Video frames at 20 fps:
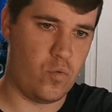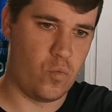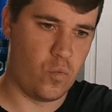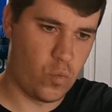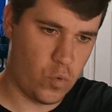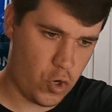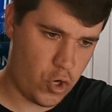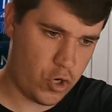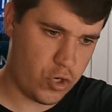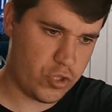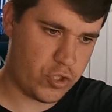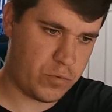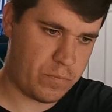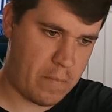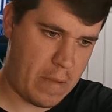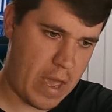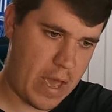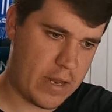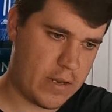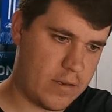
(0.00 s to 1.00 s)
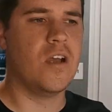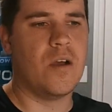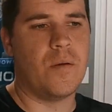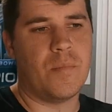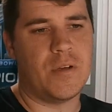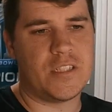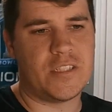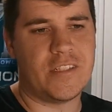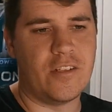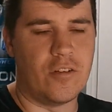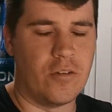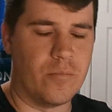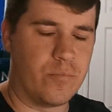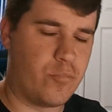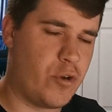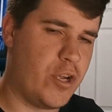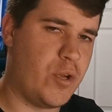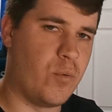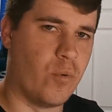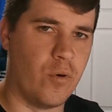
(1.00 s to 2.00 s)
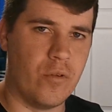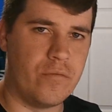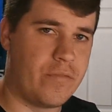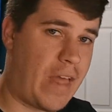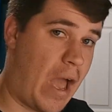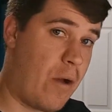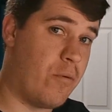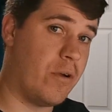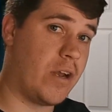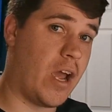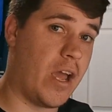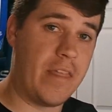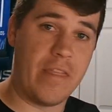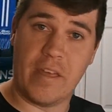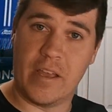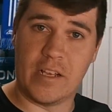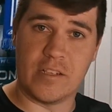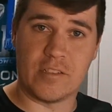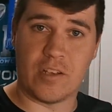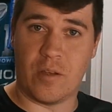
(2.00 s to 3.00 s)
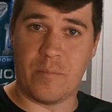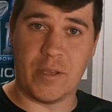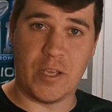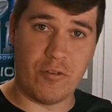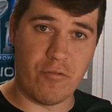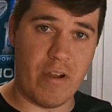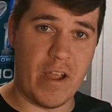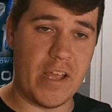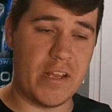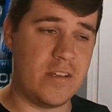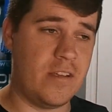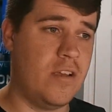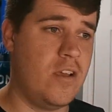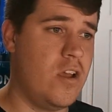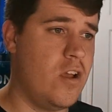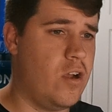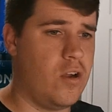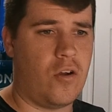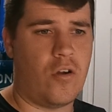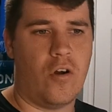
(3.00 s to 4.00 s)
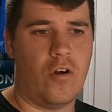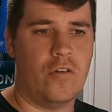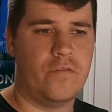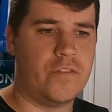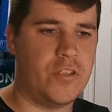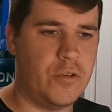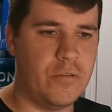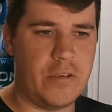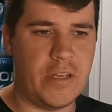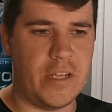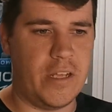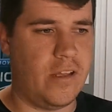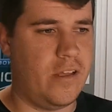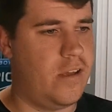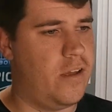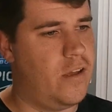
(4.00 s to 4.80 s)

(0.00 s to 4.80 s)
Words, Matt. But still, prequel. That one I think is gonna be great. Call of Duty.